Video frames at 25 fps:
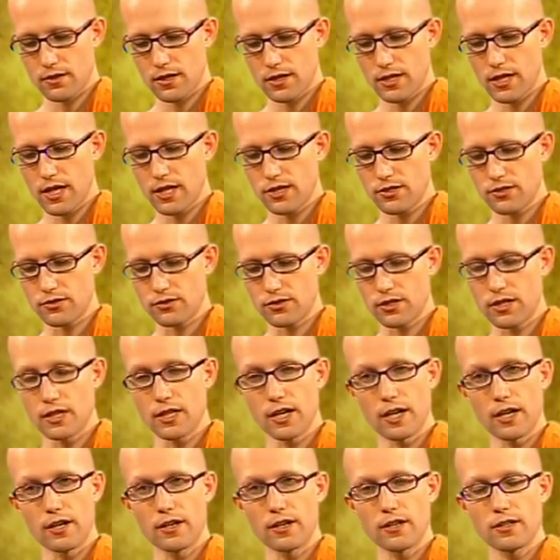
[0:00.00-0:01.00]
the danger
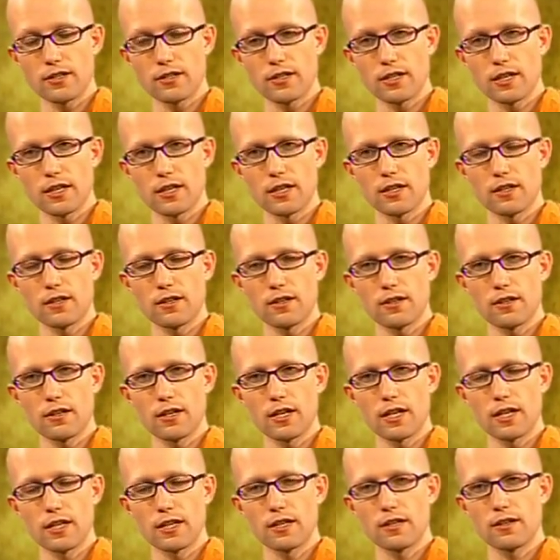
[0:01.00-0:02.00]
inherent in,
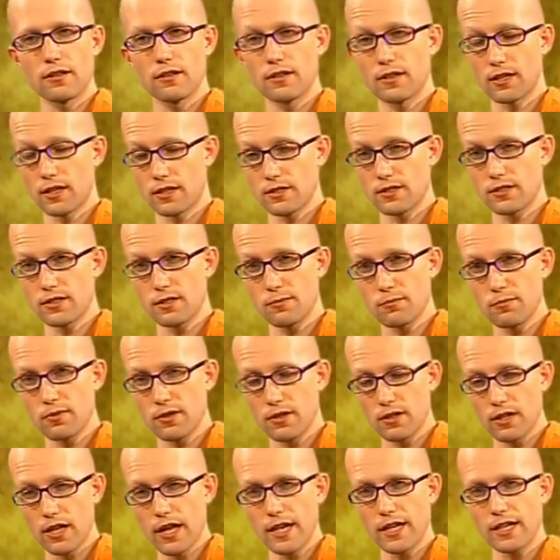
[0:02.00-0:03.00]
in, in
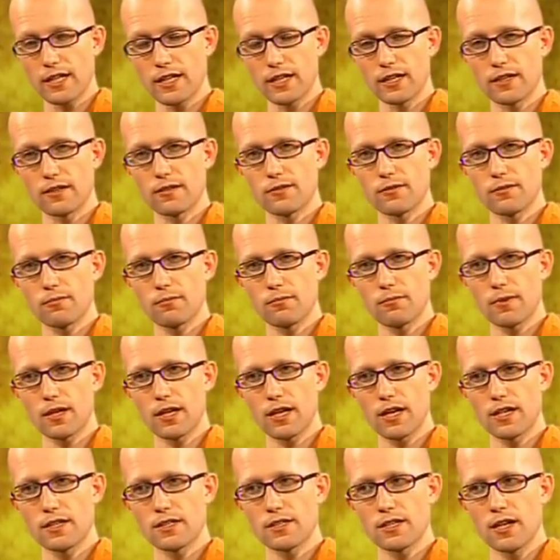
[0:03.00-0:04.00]
simple liking,
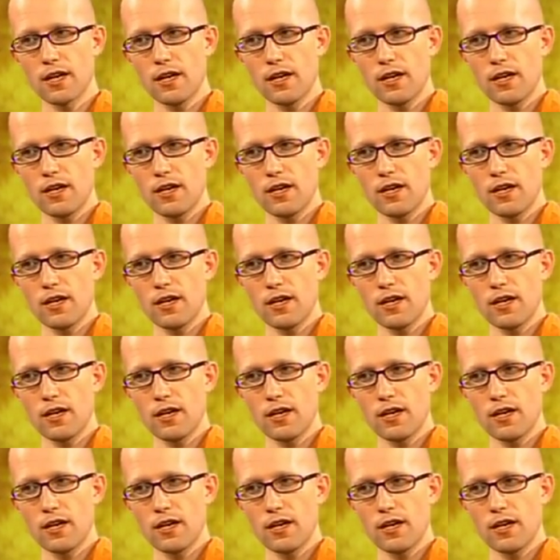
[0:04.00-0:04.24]
because